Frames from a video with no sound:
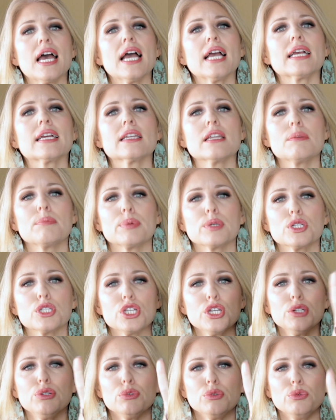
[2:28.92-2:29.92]
hack number
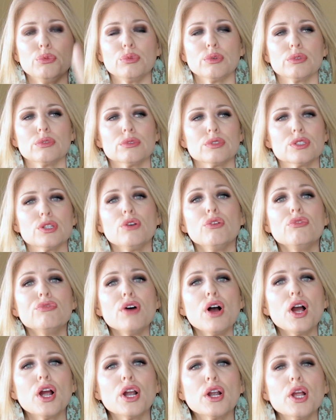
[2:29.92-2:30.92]
two. So
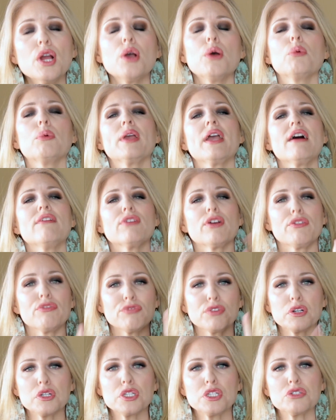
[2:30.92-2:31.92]
far, we have our
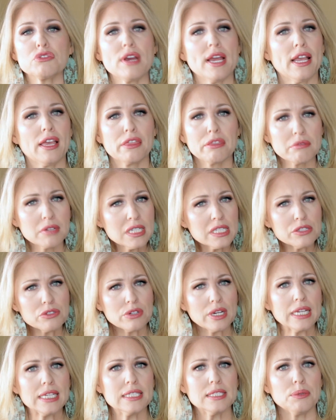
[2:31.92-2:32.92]
first strike, three
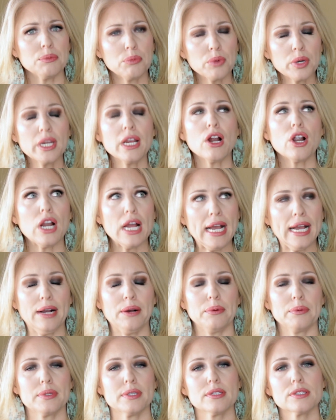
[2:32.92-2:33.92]
strikes, and we are
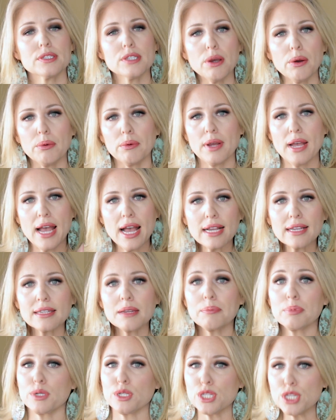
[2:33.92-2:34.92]
out. So, hack
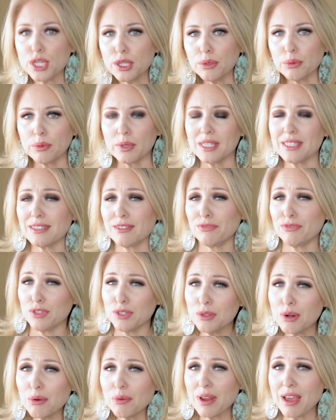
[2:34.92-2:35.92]
number two is if
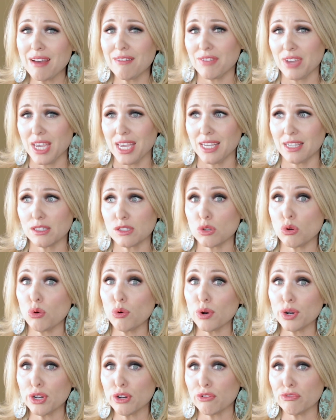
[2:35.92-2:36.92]
you don't have eggs,
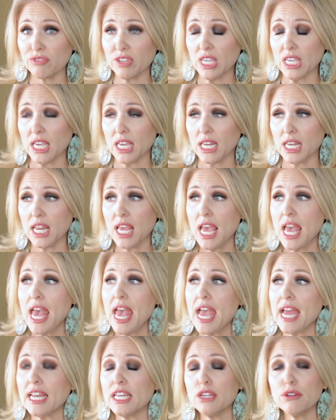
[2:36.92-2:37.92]
or you're vegan,
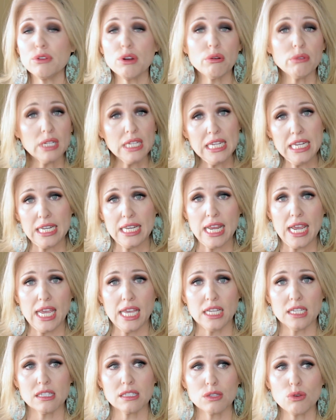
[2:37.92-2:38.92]
and you don't eat
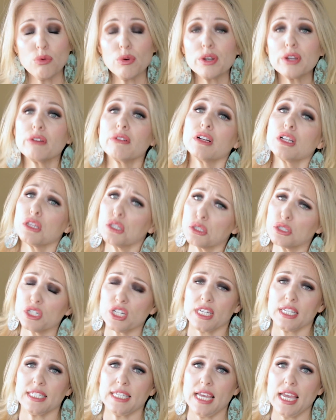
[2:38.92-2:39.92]
eggs, or you're
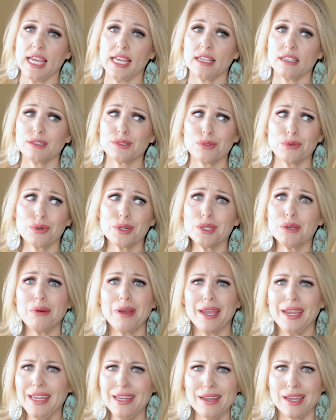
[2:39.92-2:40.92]
allergic to eggs, or you
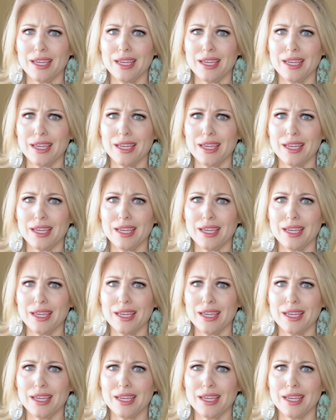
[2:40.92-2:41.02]
hate